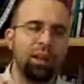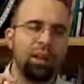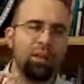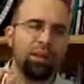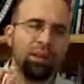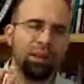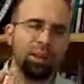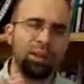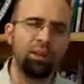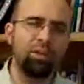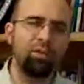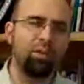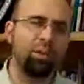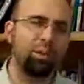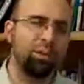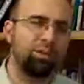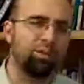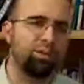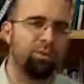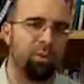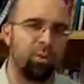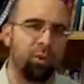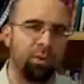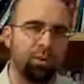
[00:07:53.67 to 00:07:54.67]
This is what's
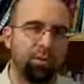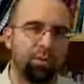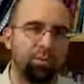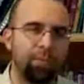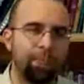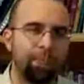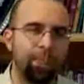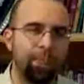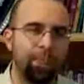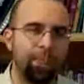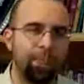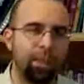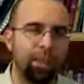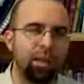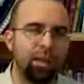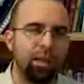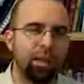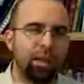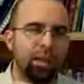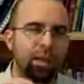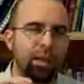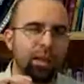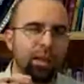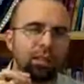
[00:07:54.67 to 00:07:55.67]
important.
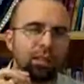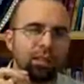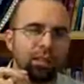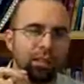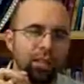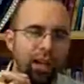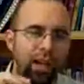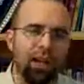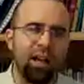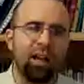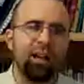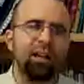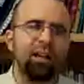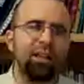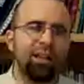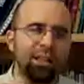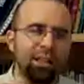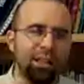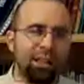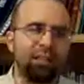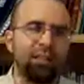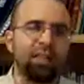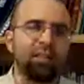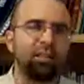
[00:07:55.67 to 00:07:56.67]
God
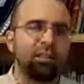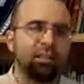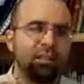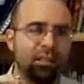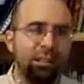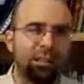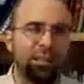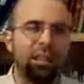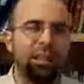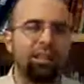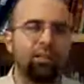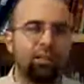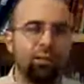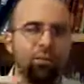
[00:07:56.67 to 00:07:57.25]
didn't leave